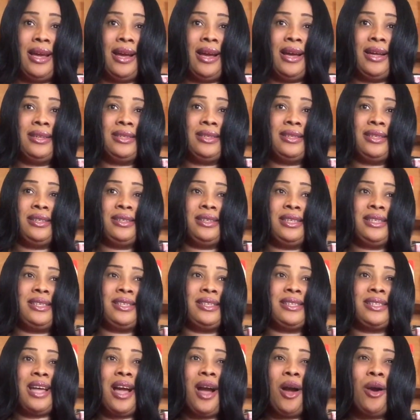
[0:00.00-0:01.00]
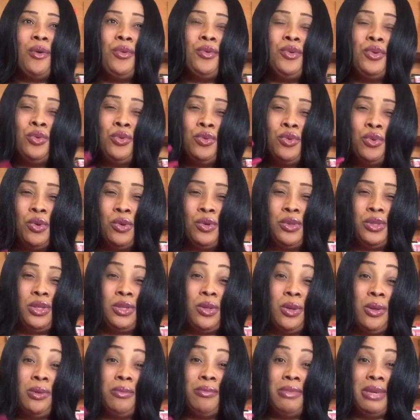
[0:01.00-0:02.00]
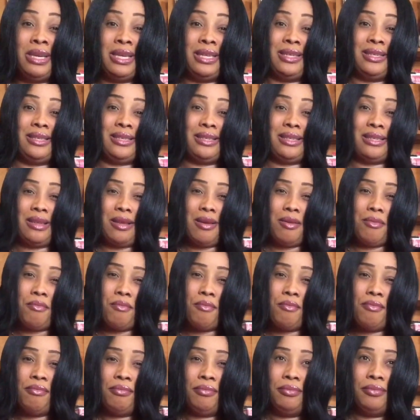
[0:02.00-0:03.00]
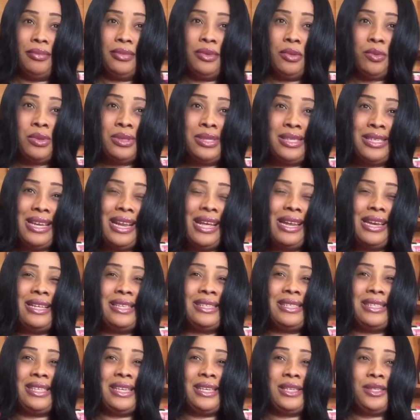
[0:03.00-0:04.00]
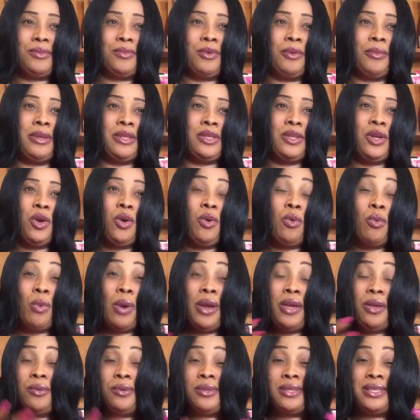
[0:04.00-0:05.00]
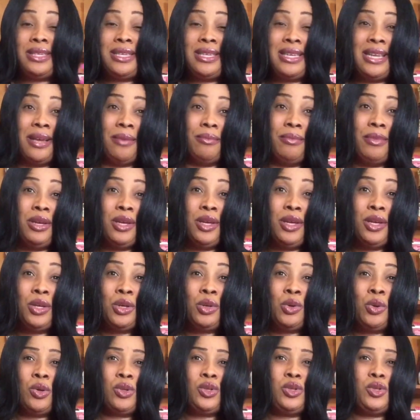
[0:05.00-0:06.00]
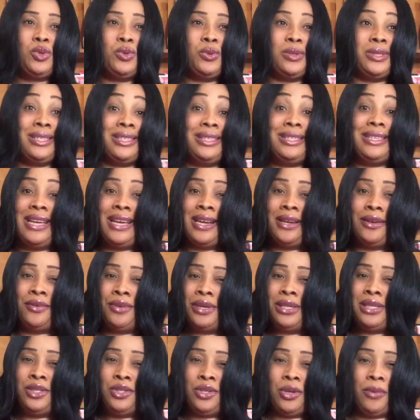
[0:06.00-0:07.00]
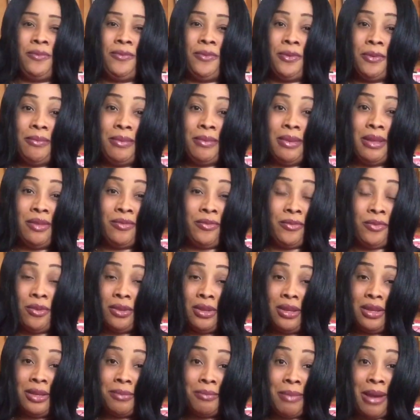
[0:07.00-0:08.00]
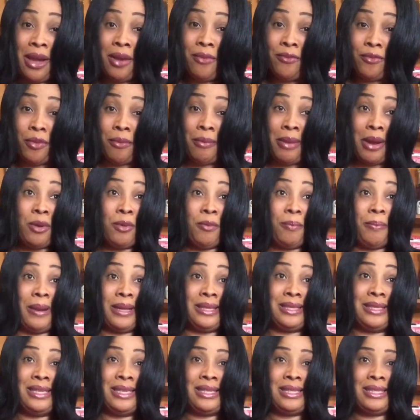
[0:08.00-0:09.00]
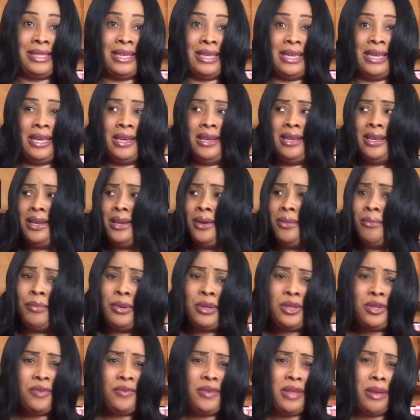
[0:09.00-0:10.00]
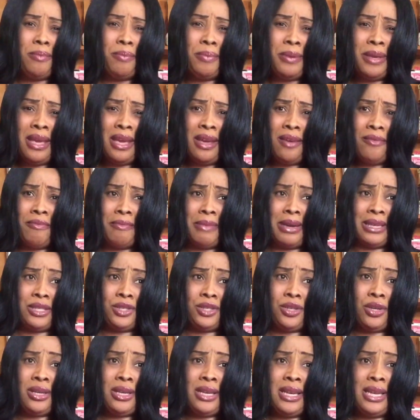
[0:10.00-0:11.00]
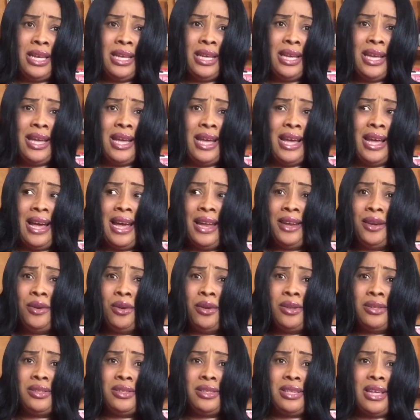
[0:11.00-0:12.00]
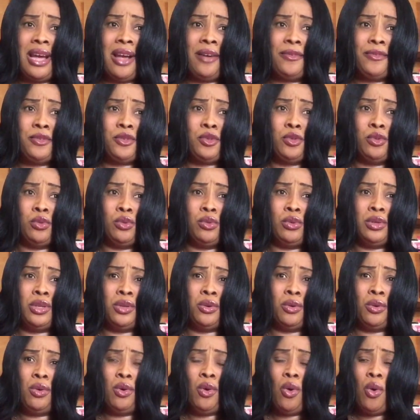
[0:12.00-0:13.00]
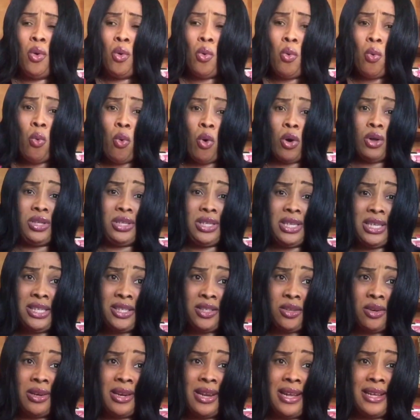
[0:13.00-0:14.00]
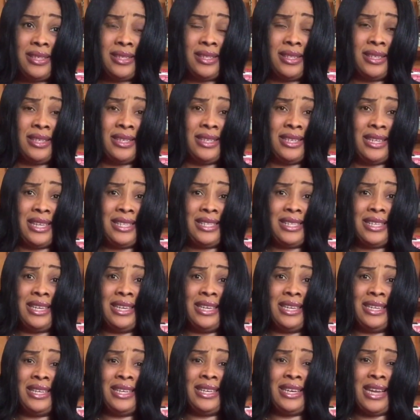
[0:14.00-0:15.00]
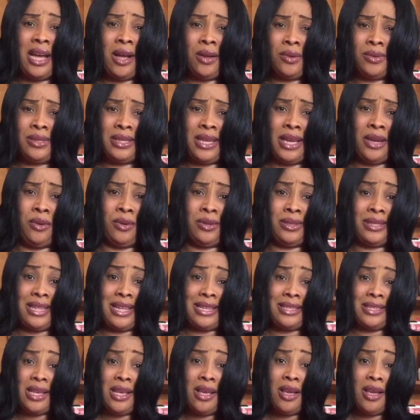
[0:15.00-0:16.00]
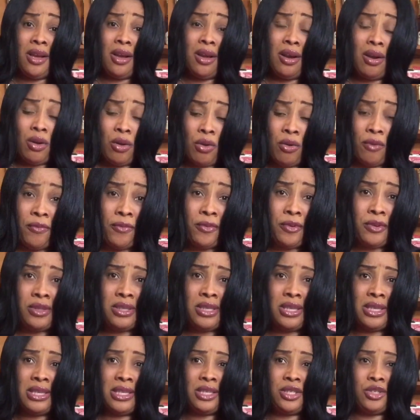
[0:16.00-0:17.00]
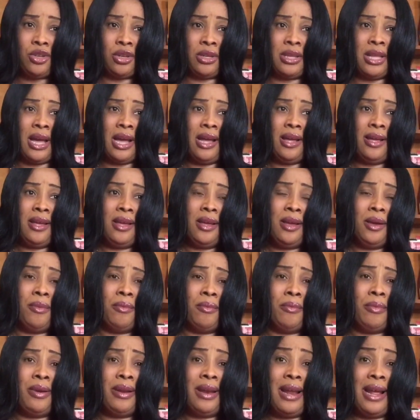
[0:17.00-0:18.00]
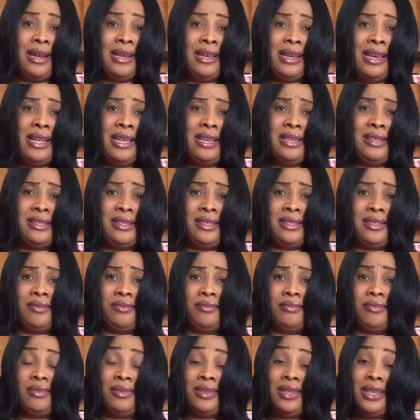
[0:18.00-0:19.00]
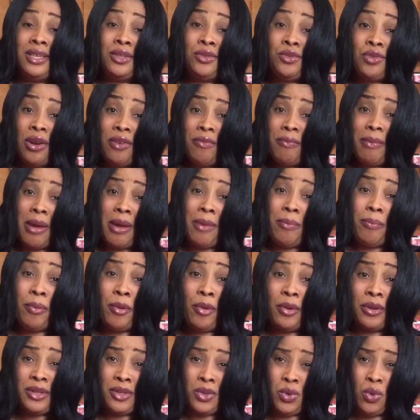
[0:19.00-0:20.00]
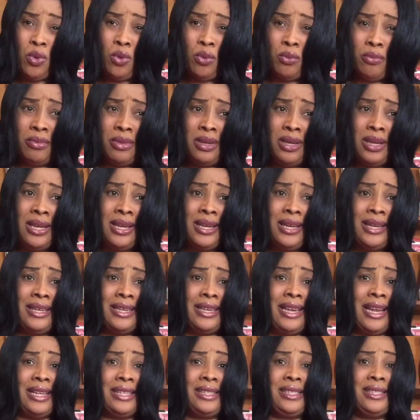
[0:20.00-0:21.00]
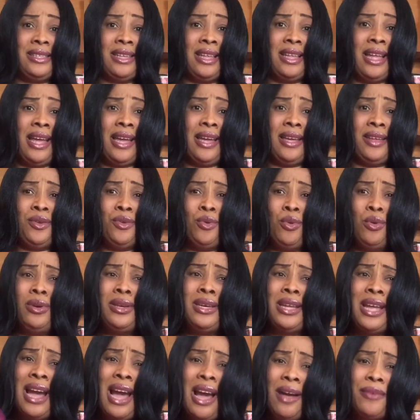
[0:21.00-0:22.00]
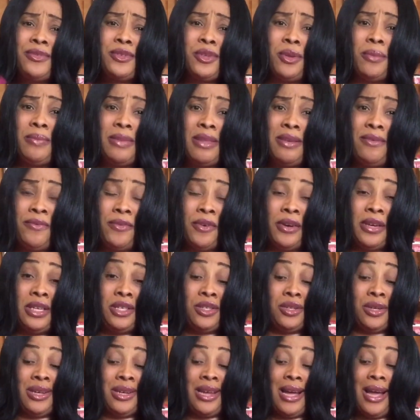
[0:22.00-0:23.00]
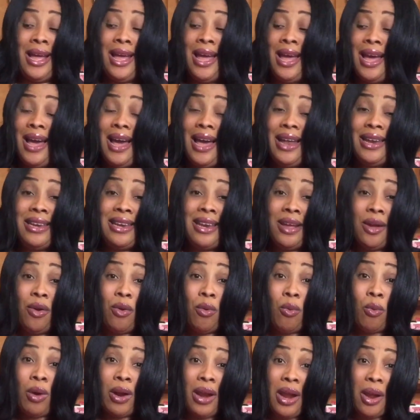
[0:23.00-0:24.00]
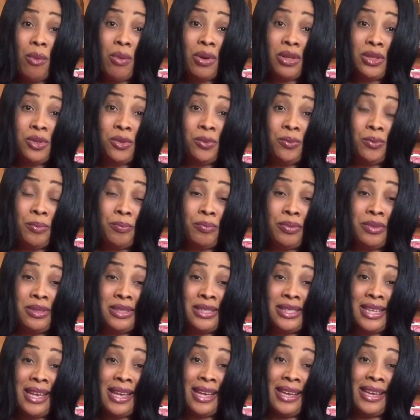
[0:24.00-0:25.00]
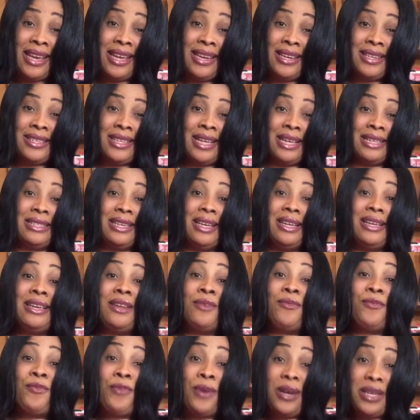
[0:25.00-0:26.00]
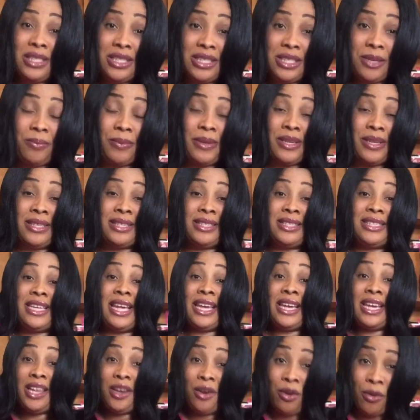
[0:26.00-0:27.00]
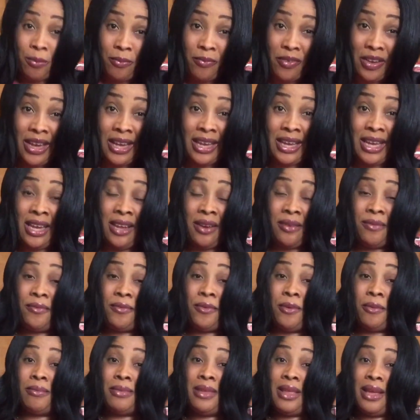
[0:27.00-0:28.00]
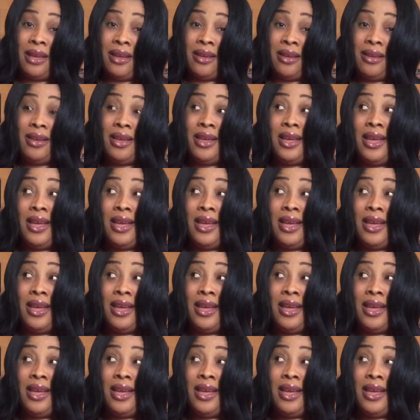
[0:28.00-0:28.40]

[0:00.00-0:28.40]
And this is how you know soulmates. It was still an intense moment. When you see them, those two did a great job for my own part yesterday. Both of them behave maturely and don't have to, you know, wash each other's dirty linen outside or start confronting each other. But at least it drove my point home that they have something for each other. And what I want to say again is that the friendship is taking up again from there.